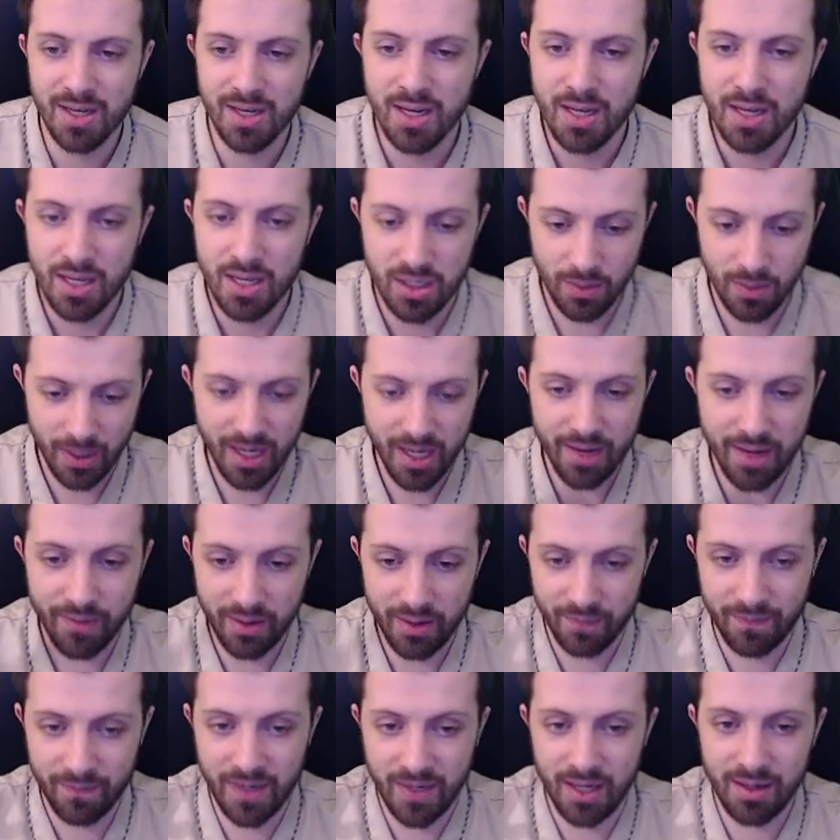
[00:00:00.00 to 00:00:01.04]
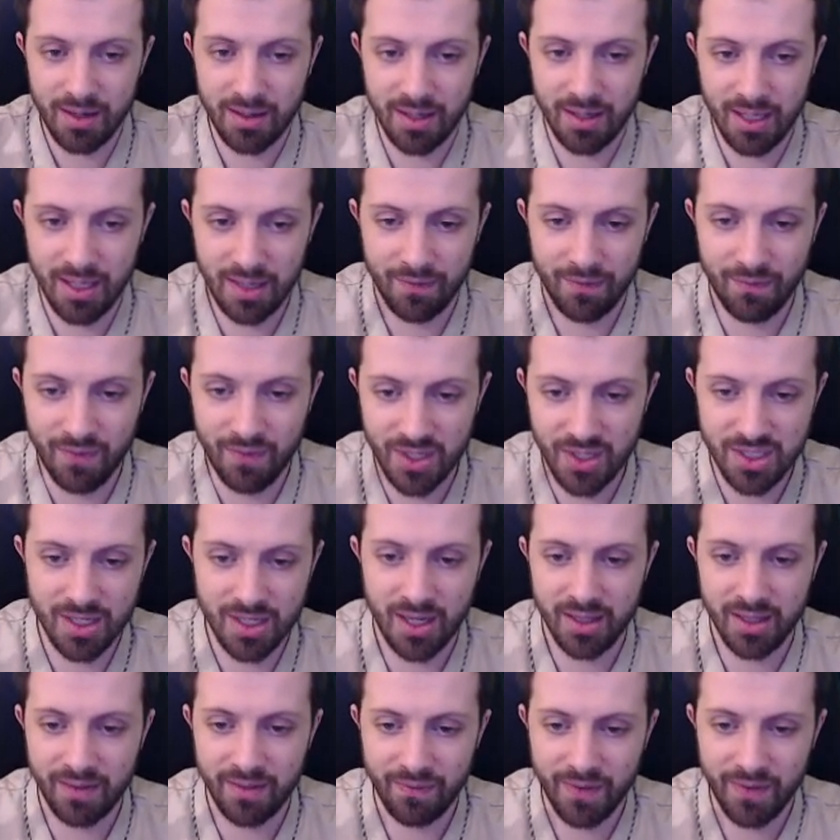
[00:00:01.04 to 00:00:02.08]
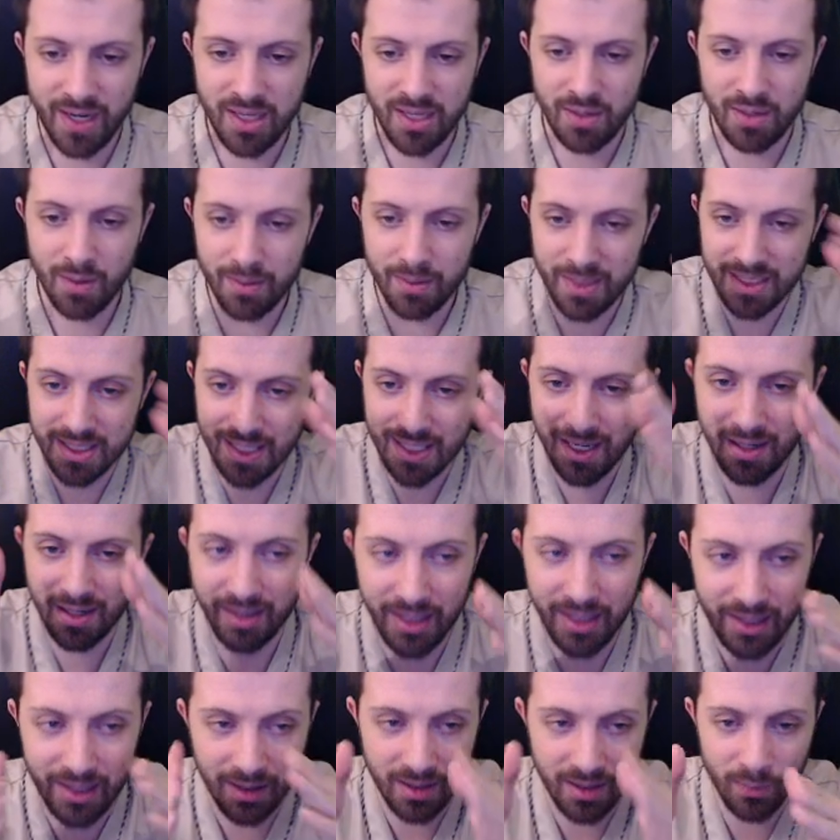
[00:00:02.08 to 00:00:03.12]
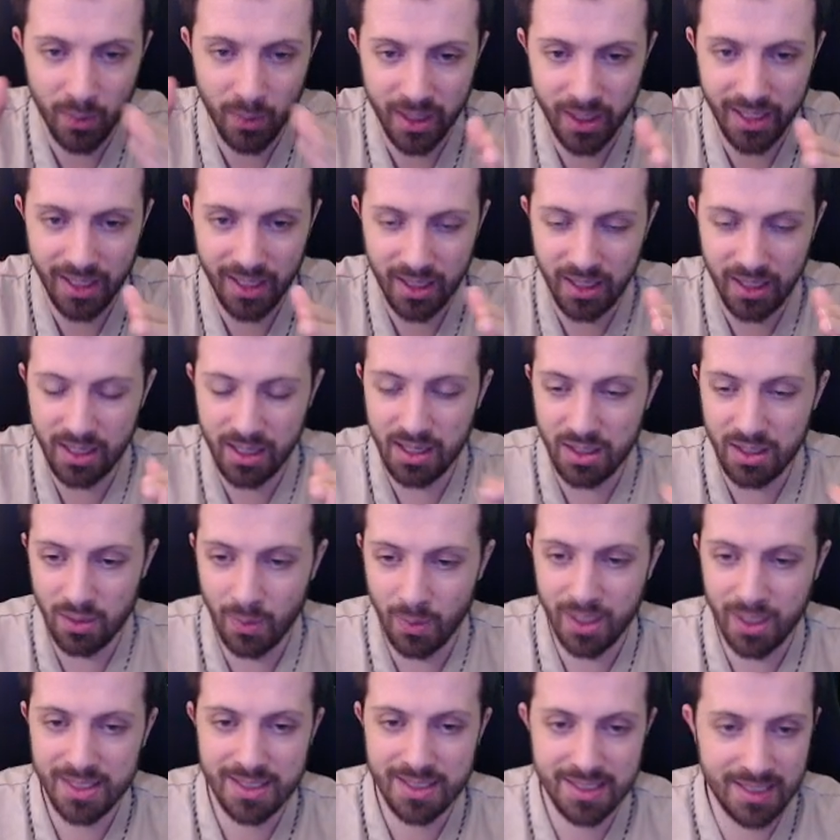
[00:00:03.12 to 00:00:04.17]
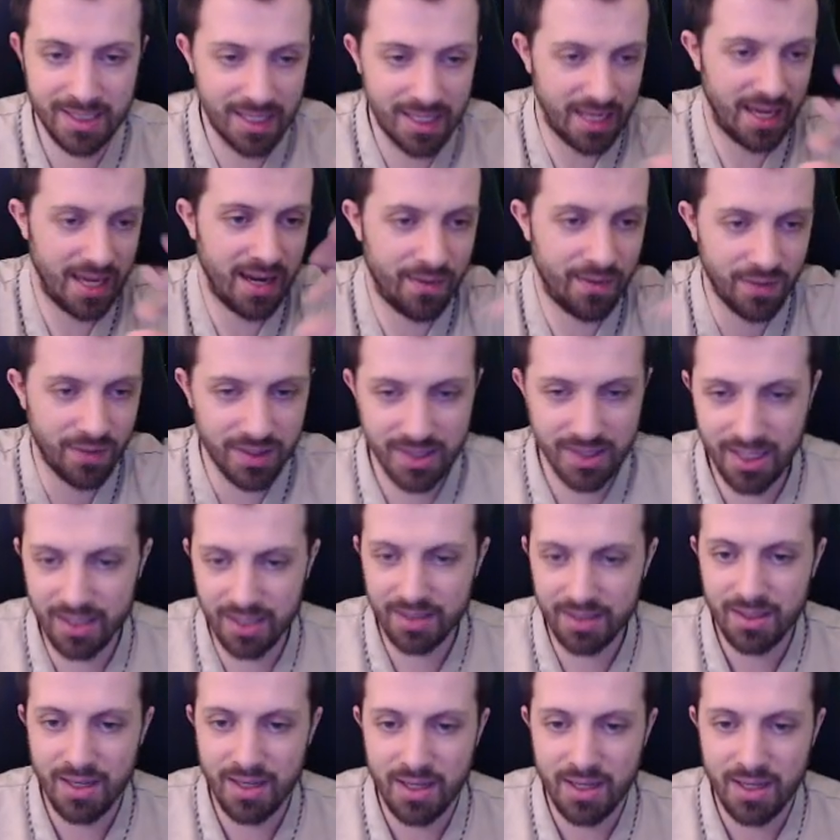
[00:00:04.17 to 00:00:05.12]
You want to have a very good vision on the fight. You don't want to be tunneling on one area. You want to see everything.